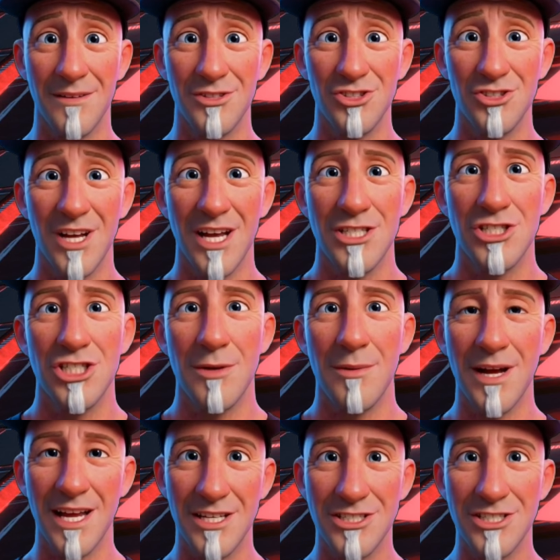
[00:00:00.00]
Strategy
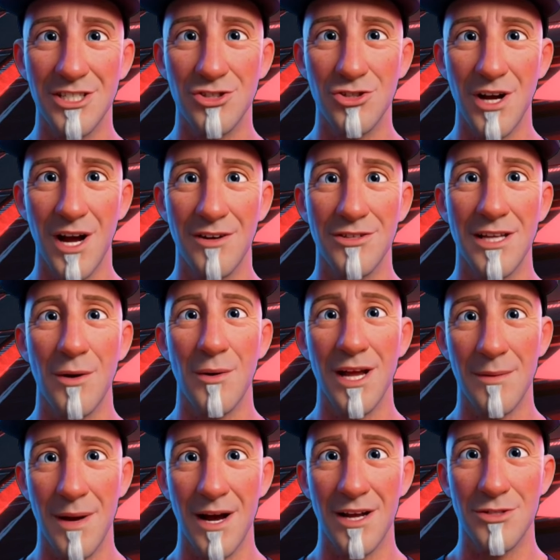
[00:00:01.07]
players can draft their way
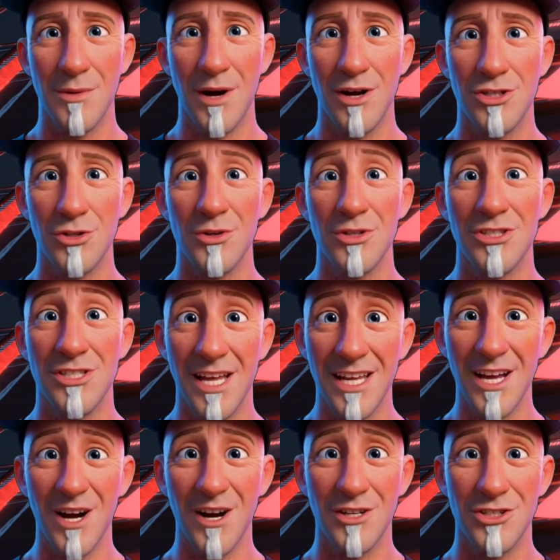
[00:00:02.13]
past puzzles they
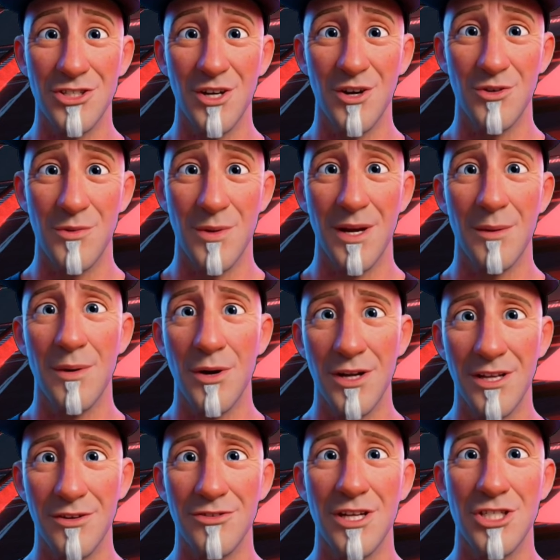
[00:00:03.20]
can't solve by
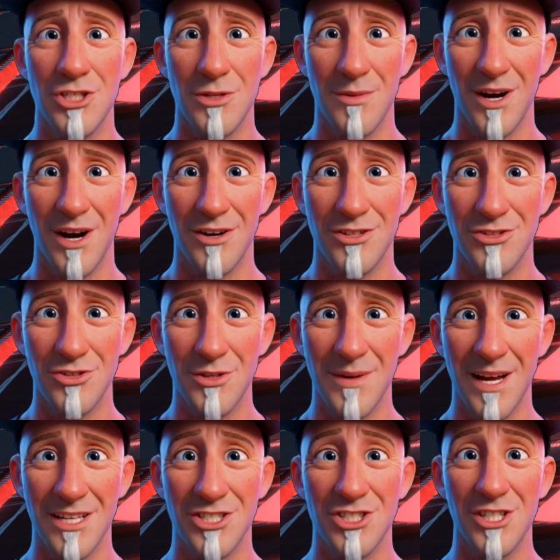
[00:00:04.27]
building efficient paths through the
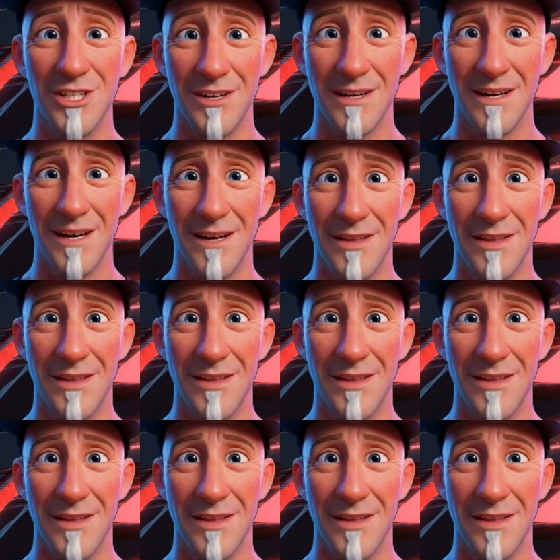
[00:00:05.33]
mansion.